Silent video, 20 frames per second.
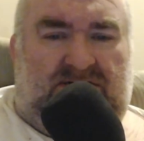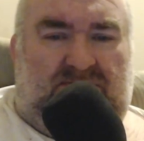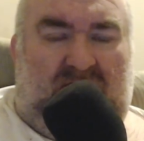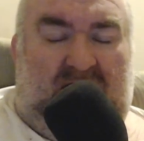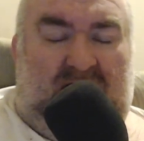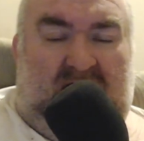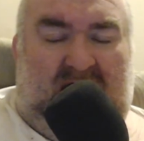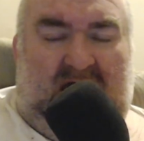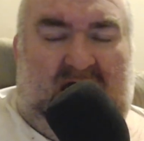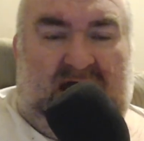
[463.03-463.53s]

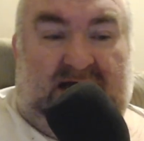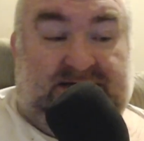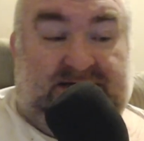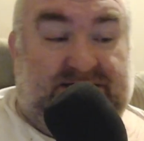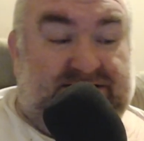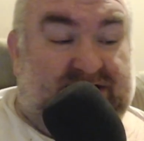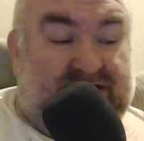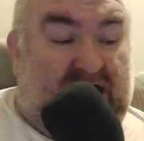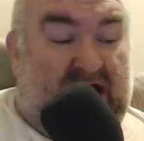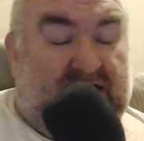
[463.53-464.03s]
And I
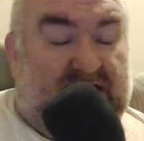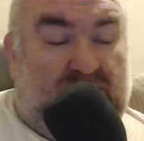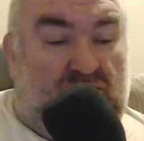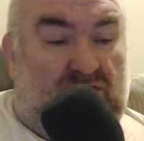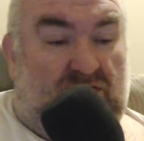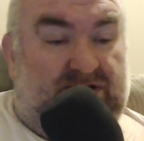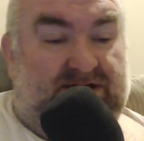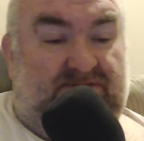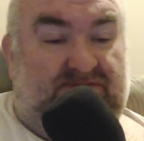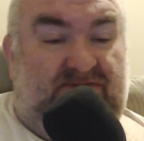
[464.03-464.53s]
just kind of
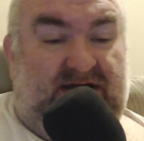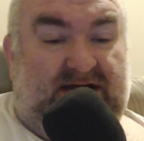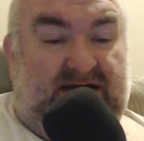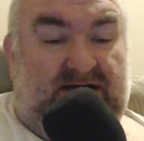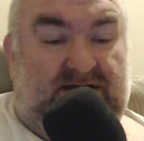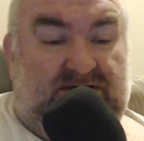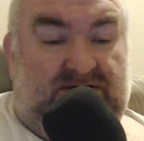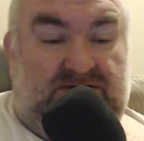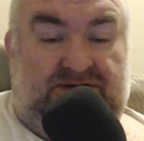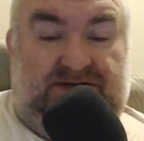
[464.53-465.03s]
wanted to make
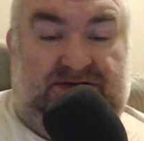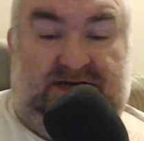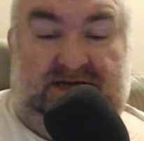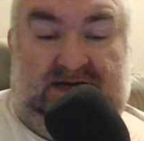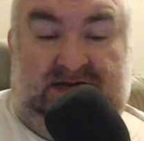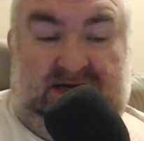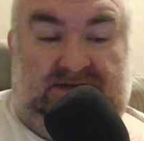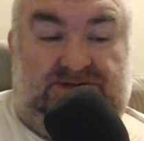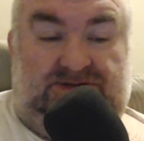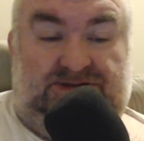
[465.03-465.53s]
another thing
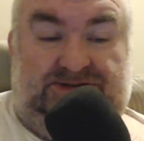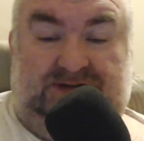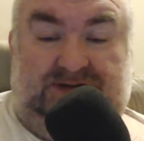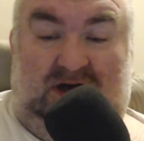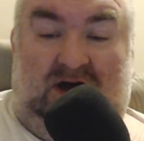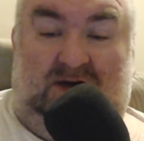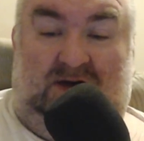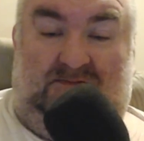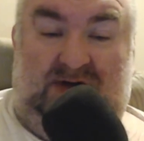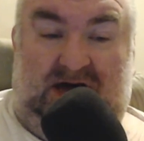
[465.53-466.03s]
and just
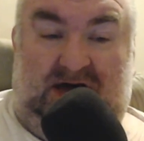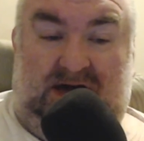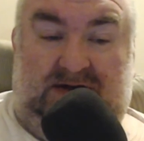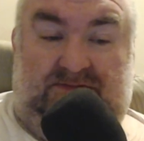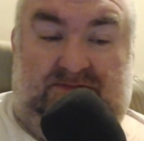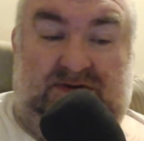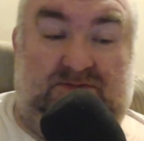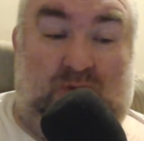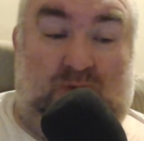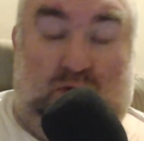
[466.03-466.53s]
talk about it a
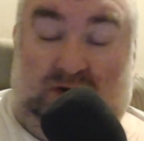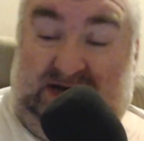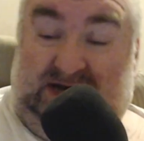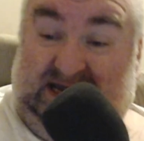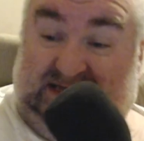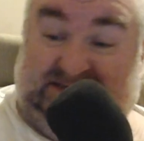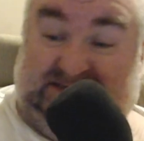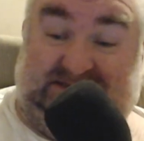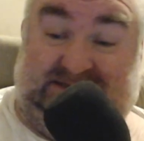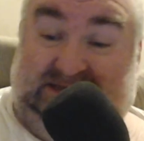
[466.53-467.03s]
bit more.
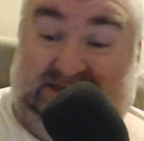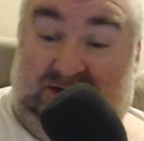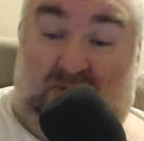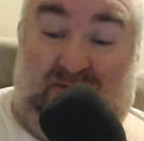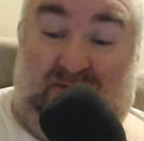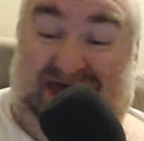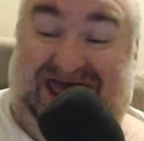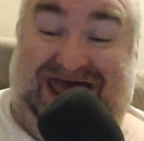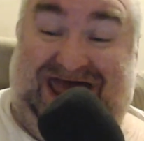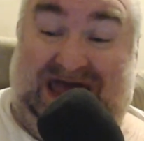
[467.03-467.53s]
It's still
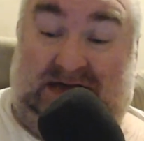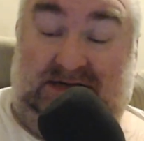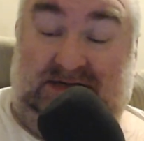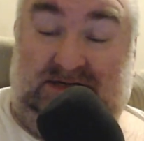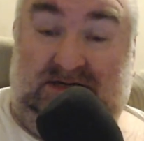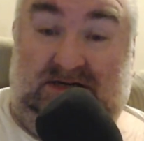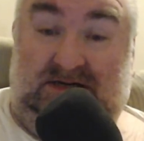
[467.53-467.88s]
bad.